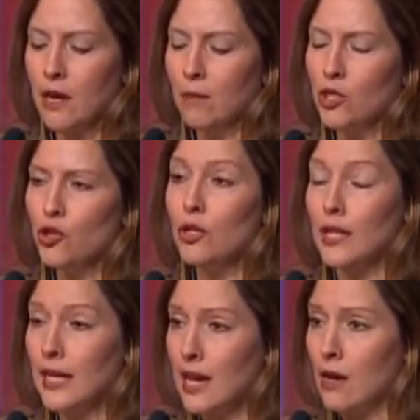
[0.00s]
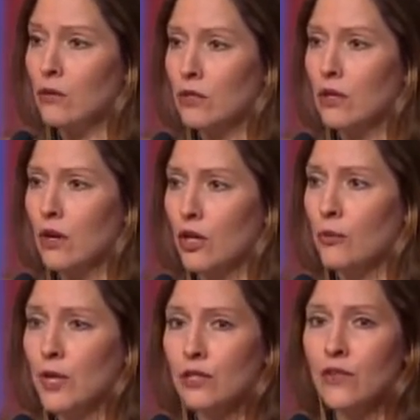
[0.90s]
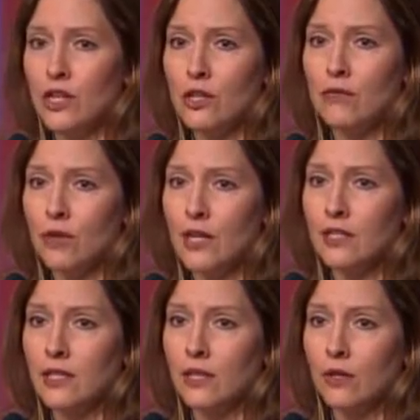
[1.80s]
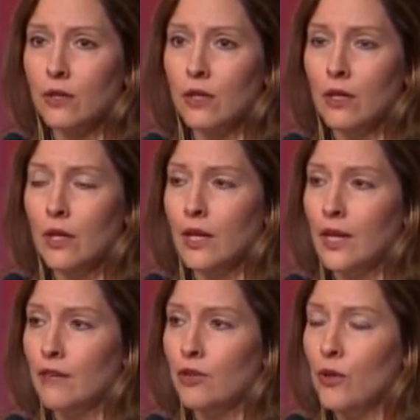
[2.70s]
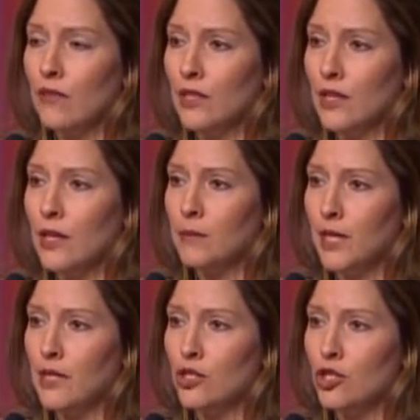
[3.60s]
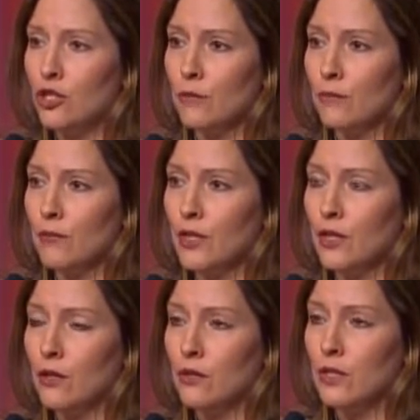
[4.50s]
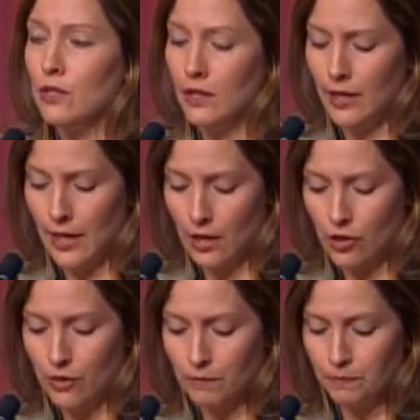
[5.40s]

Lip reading: But you can count on a reservation of rights letter if you have a claim against you that goes into litigation.